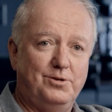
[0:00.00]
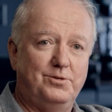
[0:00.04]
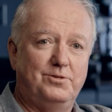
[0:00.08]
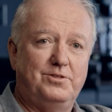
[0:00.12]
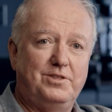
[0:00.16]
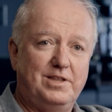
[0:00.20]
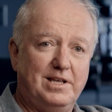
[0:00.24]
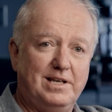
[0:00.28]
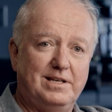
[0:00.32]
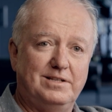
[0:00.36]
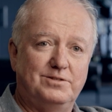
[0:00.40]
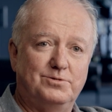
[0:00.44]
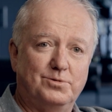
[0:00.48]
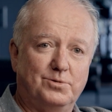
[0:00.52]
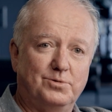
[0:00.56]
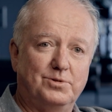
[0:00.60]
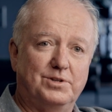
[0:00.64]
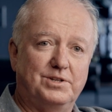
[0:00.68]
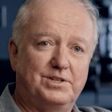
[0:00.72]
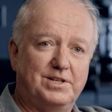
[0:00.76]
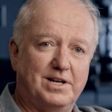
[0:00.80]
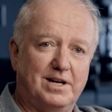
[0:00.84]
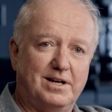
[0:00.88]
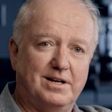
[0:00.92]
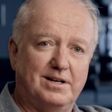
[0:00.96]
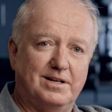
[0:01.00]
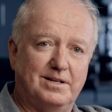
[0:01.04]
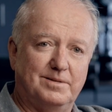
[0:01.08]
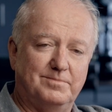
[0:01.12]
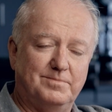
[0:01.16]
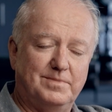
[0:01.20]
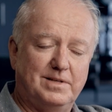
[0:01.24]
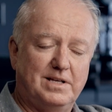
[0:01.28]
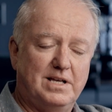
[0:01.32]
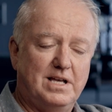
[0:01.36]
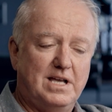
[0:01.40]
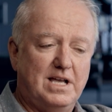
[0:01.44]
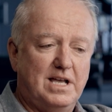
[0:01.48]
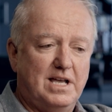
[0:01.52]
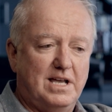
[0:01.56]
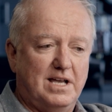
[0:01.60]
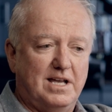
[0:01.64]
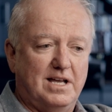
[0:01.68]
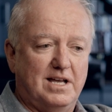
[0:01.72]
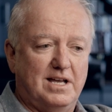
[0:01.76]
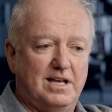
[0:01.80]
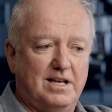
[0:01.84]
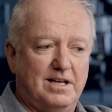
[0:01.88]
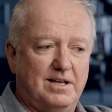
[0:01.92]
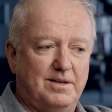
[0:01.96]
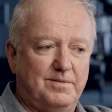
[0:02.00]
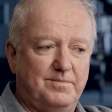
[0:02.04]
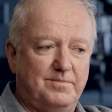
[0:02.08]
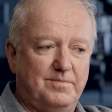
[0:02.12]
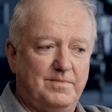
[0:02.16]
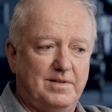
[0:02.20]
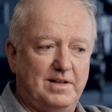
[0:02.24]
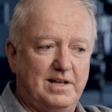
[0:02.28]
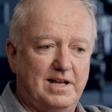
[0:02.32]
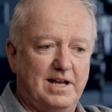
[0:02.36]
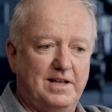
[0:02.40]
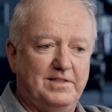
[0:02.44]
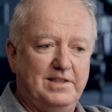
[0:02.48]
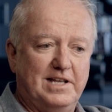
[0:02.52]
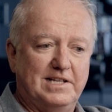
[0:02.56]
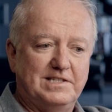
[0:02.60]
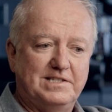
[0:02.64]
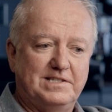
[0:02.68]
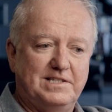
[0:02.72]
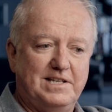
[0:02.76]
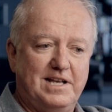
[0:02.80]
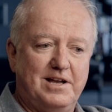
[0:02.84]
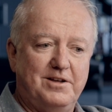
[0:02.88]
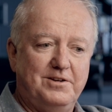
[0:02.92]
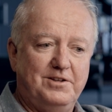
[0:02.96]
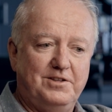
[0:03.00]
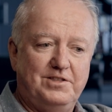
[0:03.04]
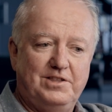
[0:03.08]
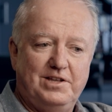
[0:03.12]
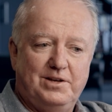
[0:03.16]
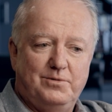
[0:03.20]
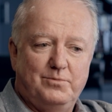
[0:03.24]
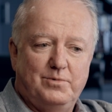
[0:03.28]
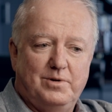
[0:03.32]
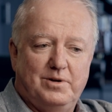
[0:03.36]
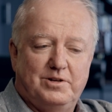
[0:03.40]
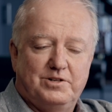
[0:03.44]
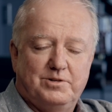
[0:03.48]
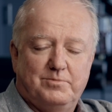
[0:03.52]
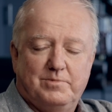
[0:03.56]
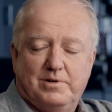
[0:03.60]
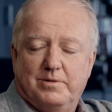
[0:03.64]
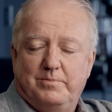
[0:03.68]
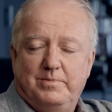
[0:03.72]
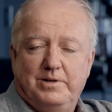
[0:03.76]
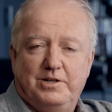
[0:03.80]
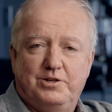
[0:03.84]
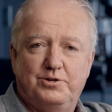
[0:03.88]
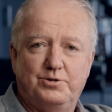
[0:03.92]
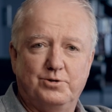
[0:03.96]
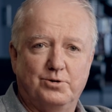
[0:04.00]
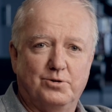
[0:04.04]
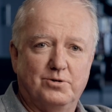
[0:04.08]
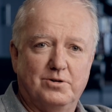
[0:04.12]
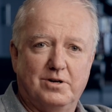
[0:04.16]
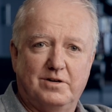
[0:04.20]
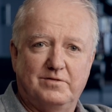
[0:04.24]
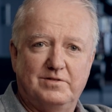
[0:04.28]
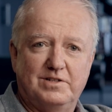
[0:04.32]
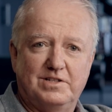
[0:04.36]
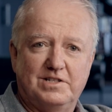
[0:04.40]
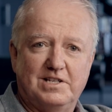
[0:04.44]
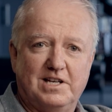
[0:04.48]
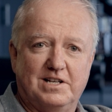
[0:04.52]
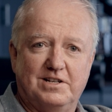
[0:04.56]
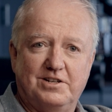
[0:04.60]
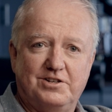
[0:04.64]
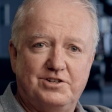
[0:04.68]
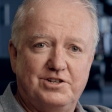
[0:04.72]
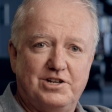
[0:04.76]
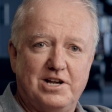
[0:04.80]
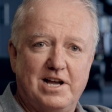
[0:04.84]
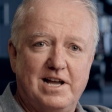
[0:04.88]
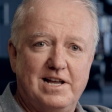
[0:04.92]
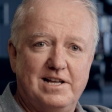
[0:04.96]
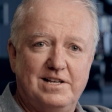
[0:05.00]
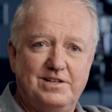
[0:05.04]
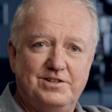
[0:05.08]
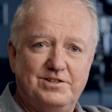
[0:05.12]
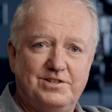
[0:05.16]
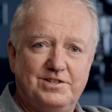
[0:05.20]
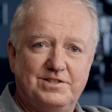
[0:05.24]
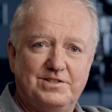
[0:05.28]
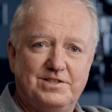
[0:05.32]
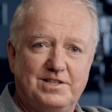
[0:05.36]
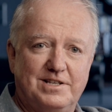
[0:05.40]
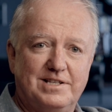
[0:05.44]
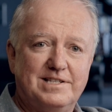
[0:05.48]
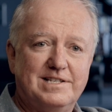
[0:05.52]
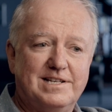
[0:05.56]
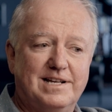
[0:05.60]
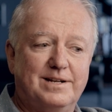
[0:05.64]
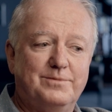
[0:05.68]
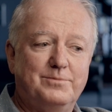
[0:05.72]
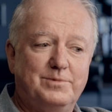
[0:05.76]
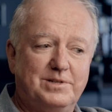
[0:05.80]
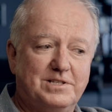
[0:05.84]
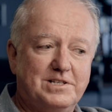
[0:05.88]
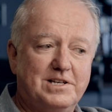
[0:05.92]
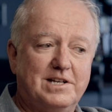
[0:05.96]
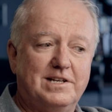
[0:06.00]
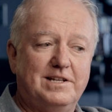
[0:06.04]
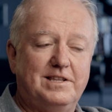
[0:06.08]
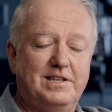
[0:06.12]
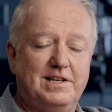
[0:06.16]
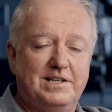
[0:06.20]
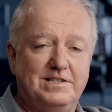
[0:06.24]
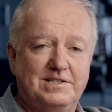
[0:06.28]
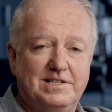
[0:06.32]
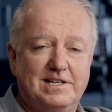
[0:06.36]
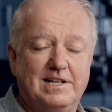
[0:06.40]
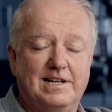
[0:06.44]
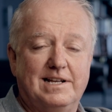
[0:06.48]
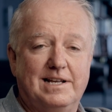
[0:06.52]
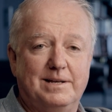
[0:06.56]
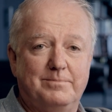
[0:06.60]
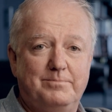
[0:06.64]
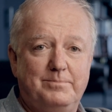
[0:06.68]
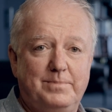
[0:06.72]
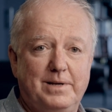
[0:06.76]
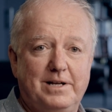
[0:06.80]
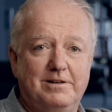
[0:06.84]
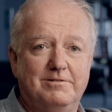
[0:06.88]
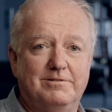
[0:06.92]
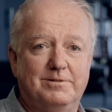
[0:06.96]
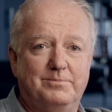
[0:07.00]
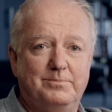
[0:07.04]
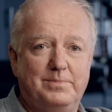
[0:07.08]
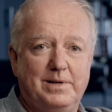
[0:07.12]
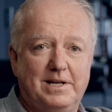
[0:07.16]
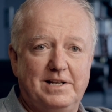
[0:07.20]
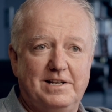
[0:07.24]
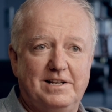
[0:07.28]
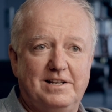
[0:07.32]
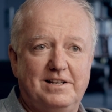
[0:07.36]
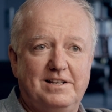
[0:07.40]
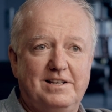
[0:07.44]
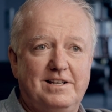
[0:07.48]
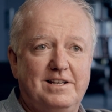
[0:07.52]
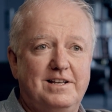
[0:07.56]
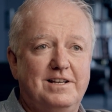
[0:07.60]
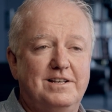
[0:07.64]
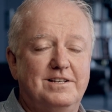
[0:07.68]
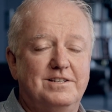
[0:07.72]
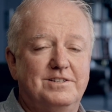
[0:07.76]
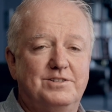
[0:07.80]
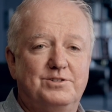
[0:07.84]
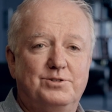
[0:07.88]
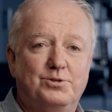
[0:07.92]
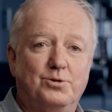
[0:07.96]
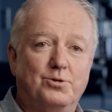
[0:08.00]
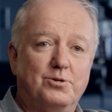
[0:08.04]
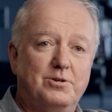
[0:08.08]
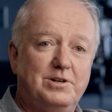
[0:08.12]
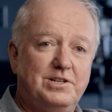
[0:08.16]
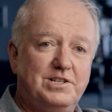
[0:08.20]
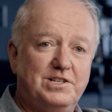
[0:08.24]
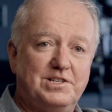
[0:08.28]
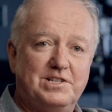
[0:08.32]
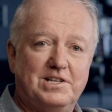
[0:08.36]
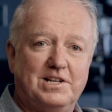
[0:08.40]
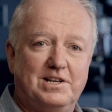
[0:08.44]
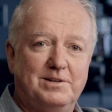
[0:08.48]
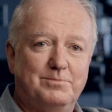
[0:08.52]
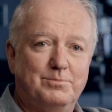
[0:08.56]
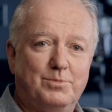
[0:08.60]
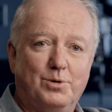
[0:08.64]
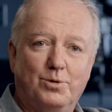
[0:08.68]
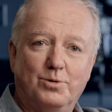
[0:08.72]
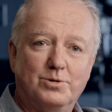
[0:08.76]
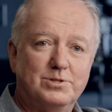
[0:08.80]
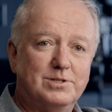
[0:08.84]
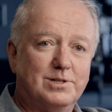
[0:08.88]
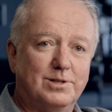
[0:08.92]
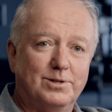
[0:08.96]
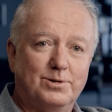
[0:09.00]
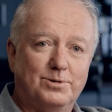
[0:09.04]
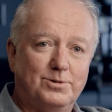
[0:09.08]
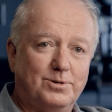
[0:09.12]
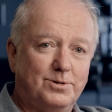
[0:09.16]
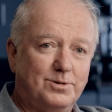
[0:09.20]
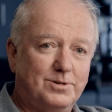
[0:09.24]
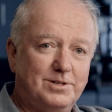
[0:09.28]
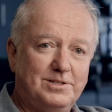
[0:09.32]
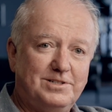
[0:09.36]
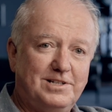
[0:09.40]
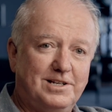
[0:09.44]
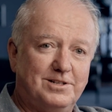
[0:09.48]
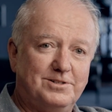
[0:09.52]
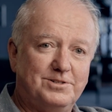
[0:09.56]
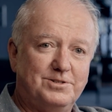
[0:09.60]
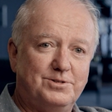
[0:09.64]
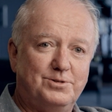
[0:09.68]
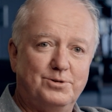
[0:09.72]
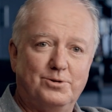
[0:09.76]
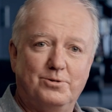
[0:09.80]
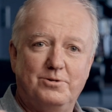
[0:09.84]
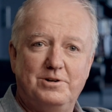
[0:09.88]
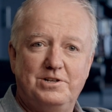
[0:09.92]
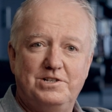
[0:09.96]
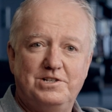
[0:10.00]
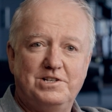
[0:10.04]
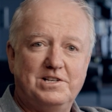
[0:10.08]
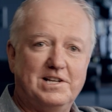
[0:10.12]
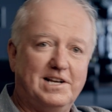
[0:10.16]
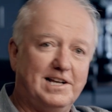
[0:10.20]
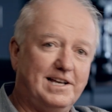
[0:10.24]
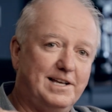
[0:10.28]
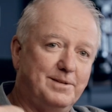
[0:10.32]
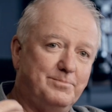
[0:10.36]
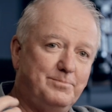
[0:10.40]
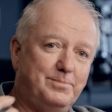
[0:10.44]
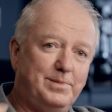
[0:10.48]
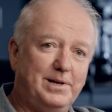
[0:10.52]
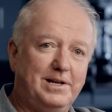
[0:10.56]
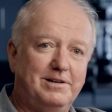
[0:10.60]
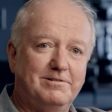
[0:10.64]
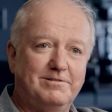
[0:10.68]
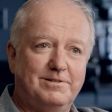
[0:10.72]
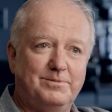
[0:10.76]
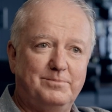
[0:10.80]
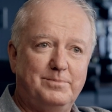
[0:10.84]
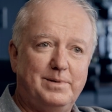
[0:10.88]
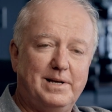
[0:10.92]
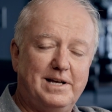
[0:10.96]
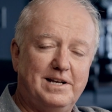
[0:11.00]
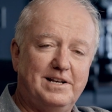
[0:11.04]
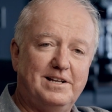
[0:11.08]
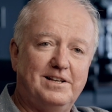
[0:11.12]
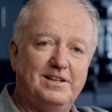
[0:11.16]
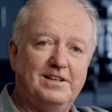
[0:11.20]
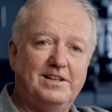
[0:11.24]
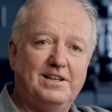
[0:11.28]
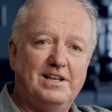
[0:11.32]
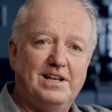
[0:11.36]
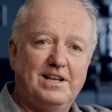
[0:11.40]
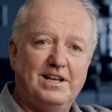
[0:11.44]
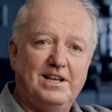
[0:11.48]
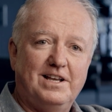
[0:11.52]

new things all the time, um, and that's the only thing we can be sure of is going to change. Is that it's going it's going to going to get bigger and better. Storage is going to Moore's law. You know, storage is going to get bigger and better.